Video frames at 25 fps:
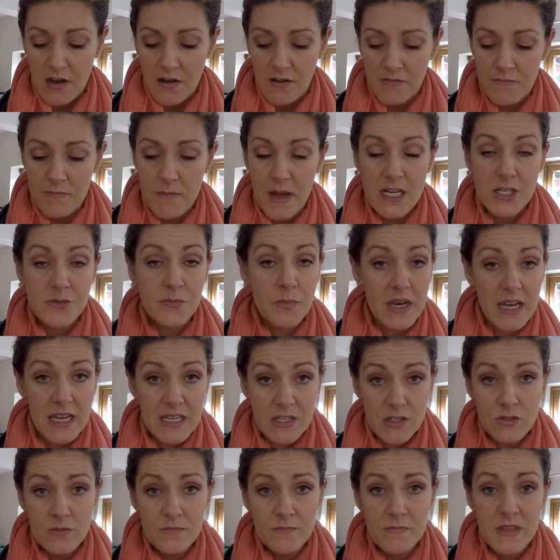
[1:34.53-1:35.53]
mashed
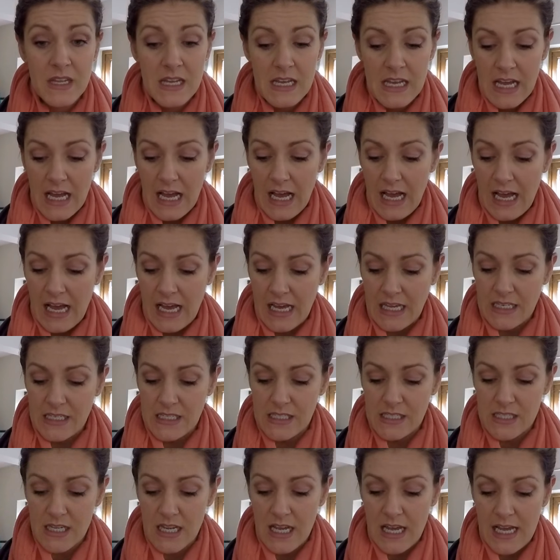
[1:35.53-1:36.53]
potato,
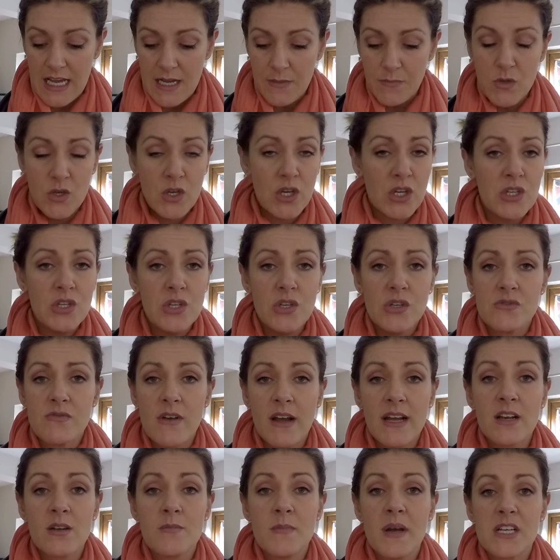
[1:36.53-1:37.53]
and you can use
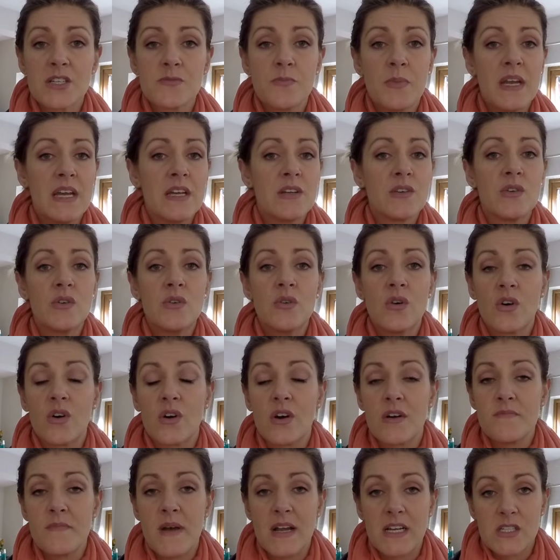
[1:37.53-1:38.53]
regular mashed potato
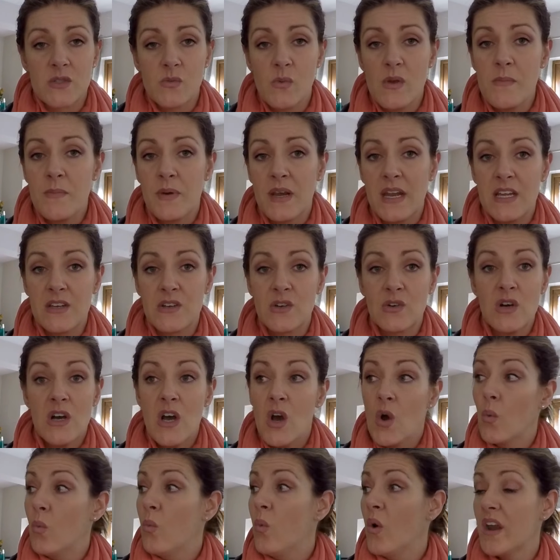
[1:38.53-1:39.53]
or mashed sweet potato,
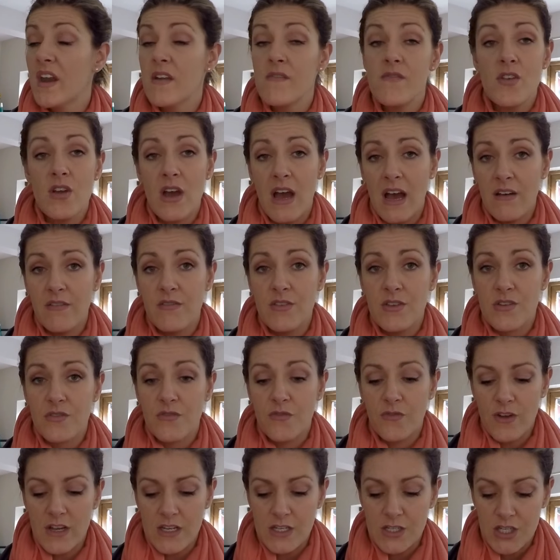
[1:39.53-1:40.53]
whatever you have in your
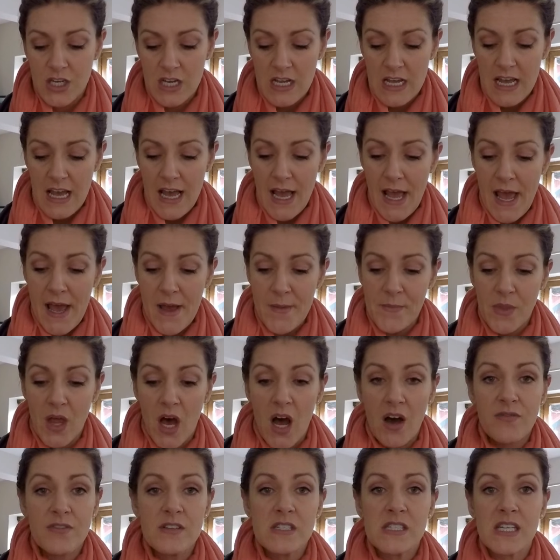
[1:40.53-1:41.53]
fridge.
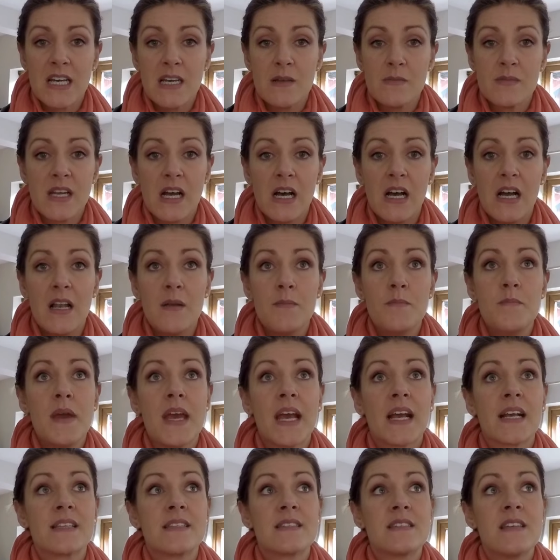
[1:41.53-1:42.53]
Oftentimes I'll
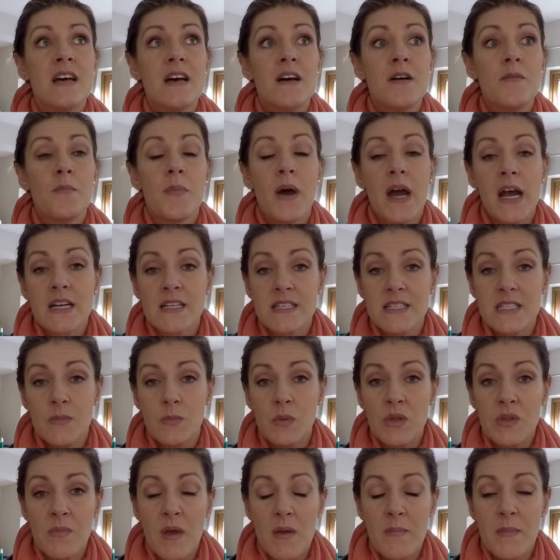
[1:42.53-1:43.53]
mix parsnip
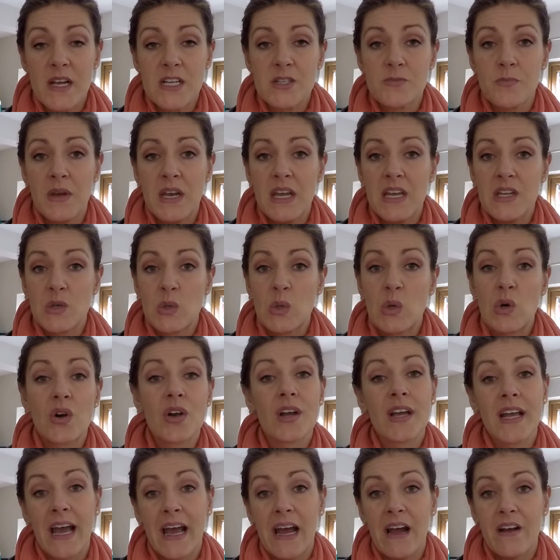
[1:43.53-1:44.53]
with my mashed potato or
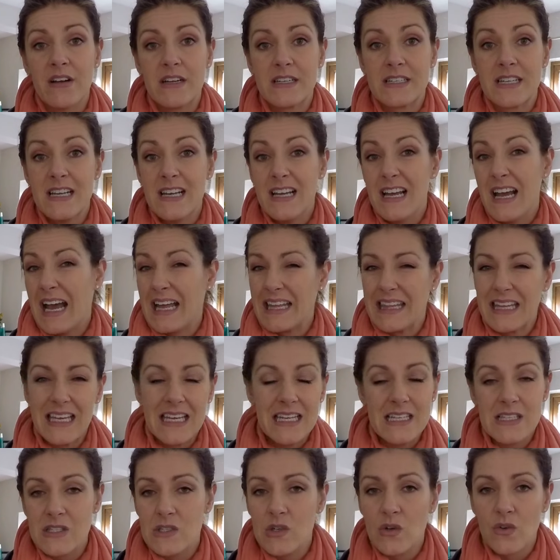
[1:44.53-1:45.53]
carrot, and the
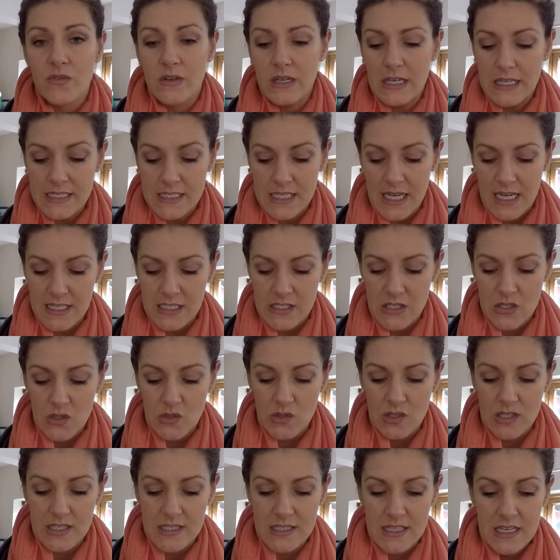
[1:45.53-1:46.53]
kids don't really tend to
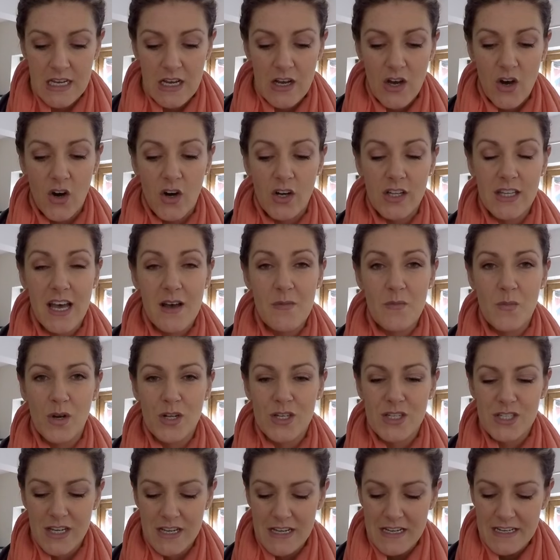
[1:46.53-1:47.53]
notice all that
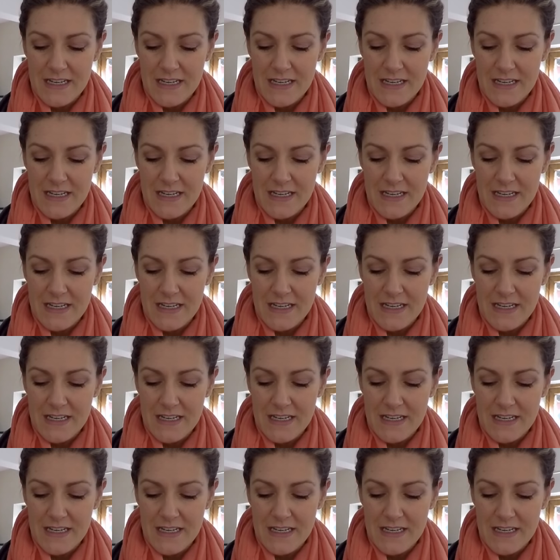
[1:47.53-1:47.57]
much.